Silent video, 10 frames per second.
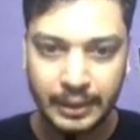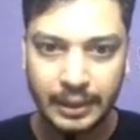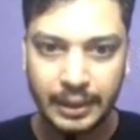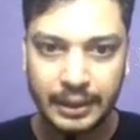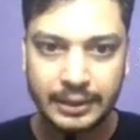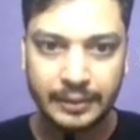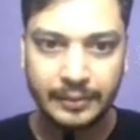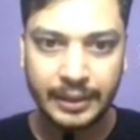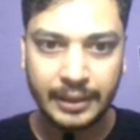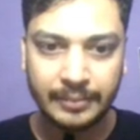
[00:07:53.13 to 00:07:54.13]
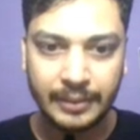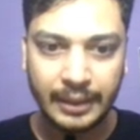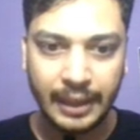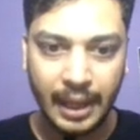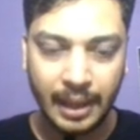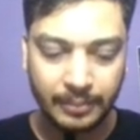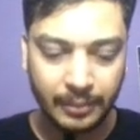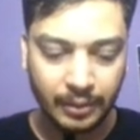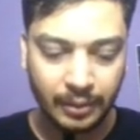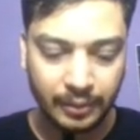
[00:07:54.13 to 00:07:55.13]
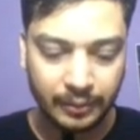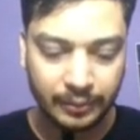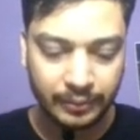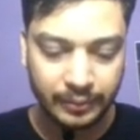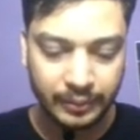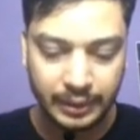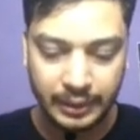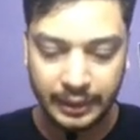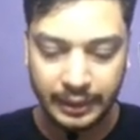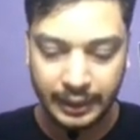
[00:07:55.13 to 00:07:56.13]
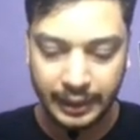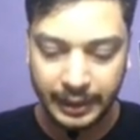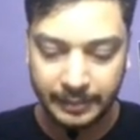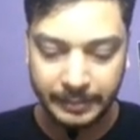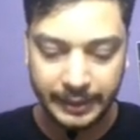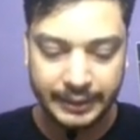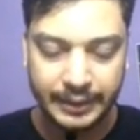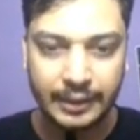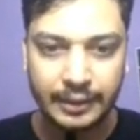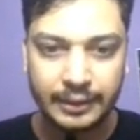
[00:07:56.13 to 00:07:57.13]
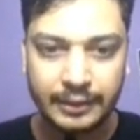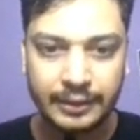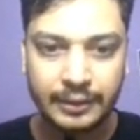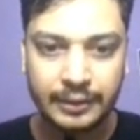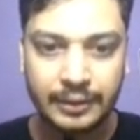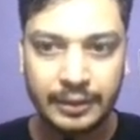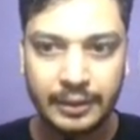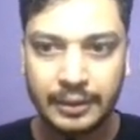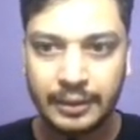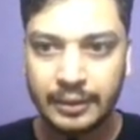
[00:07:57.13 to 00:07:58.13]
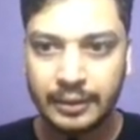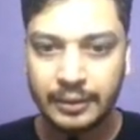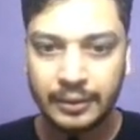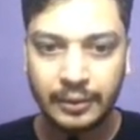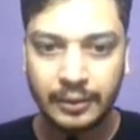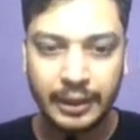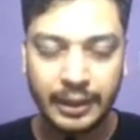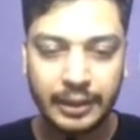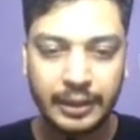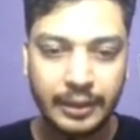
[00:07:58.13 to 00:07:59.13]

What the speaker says: Let's say we give the gap of 8 pixel. Okay,